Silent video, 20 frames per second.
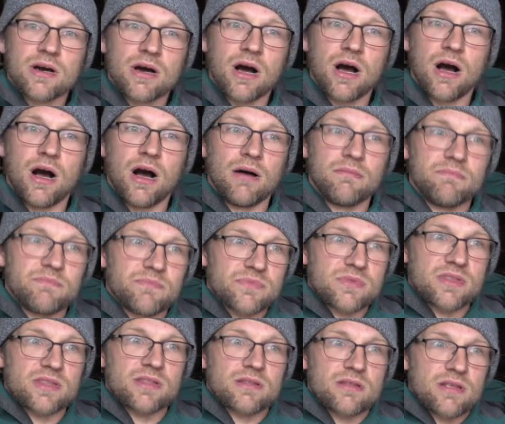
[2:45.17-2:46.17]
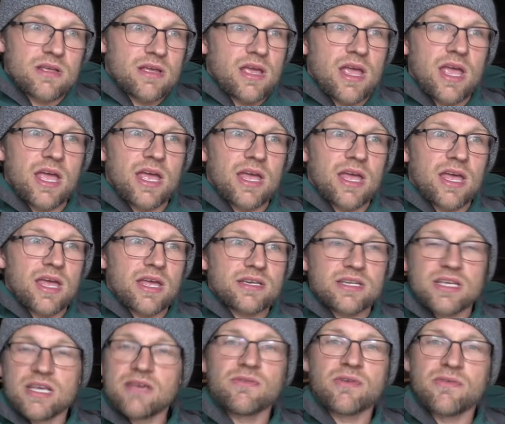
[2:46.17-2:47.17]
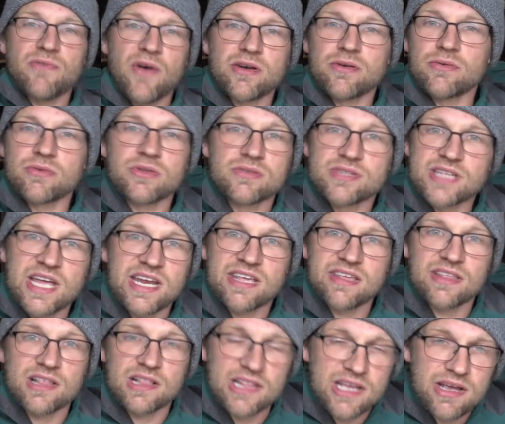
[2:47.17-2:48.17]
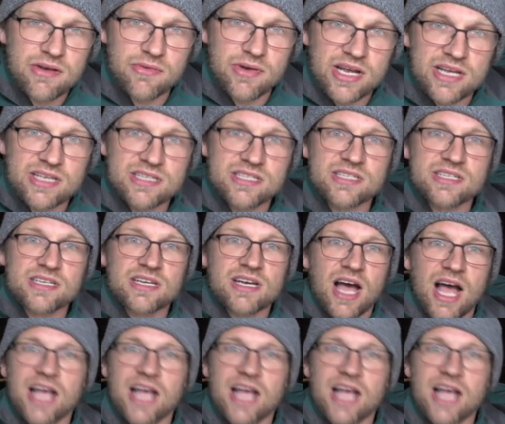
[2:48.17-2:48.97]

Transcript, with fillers: Um, and even if I don't use any of the lyrics,